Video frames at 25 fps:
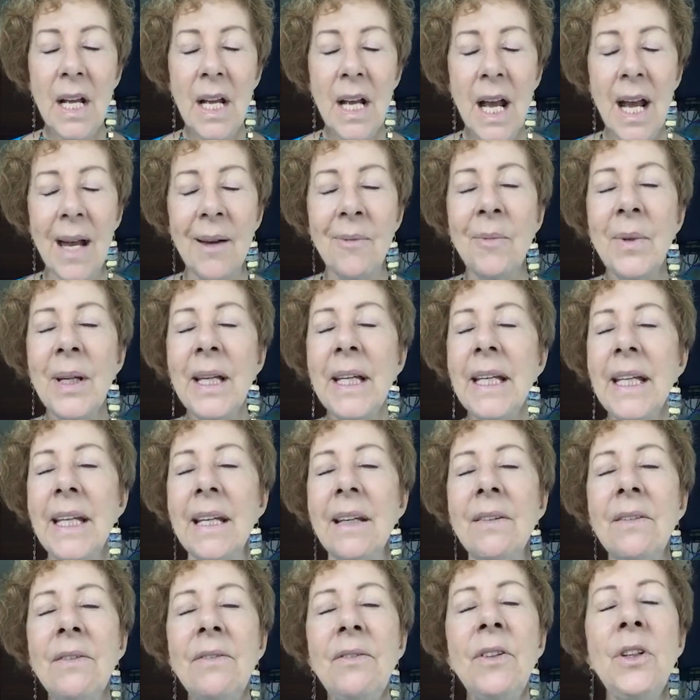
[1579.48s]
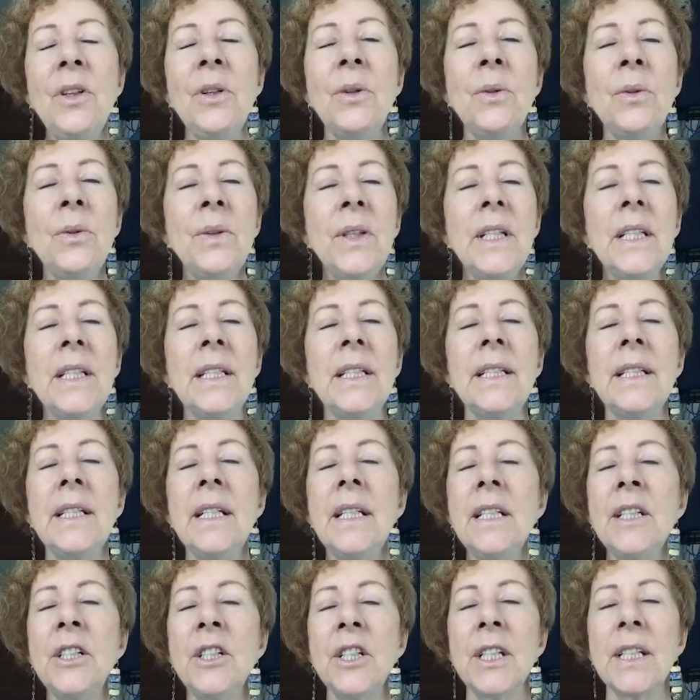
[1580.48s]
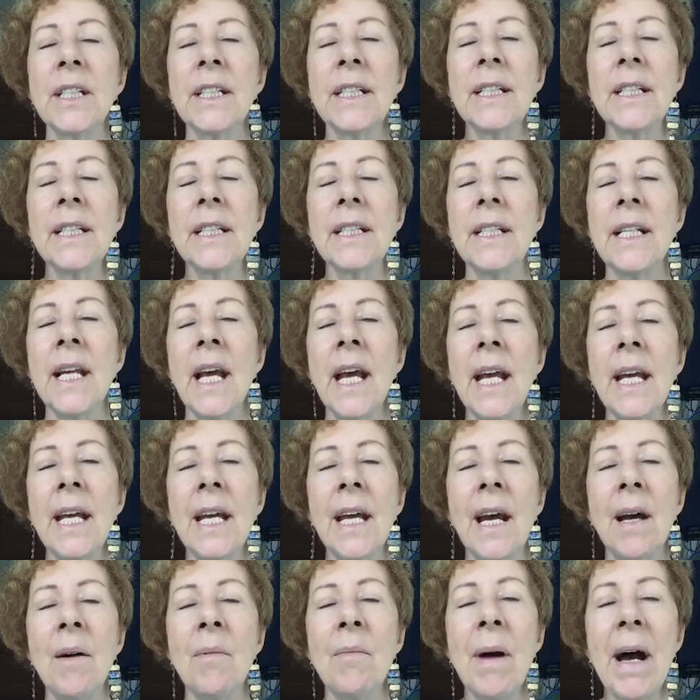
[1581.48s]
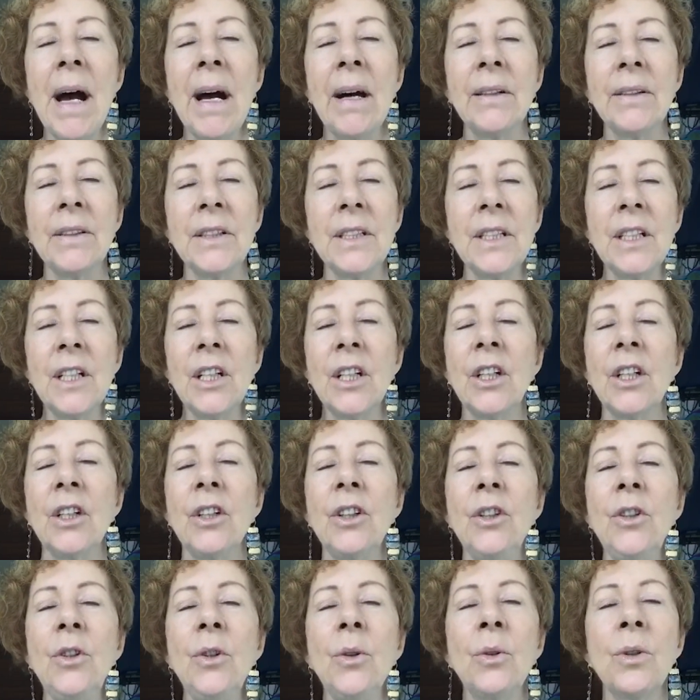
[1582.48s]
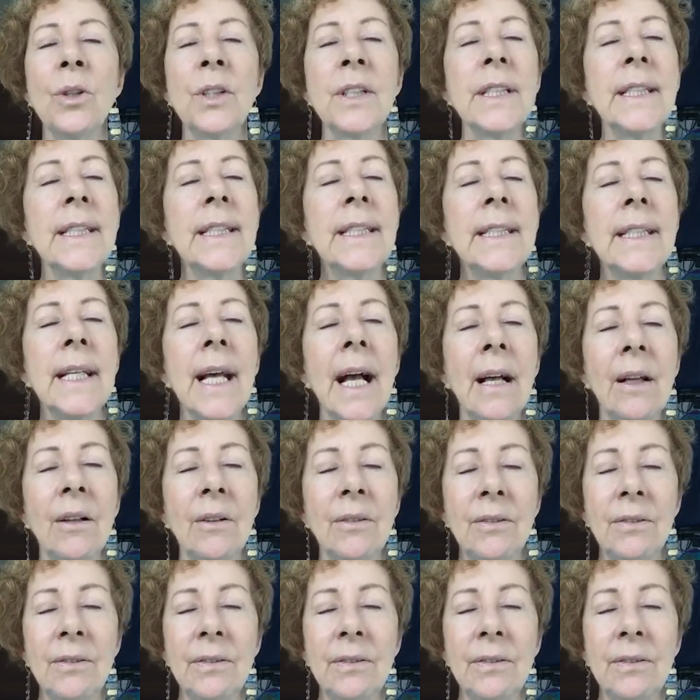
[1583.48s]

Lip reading: And we give you these teachings today about yourself,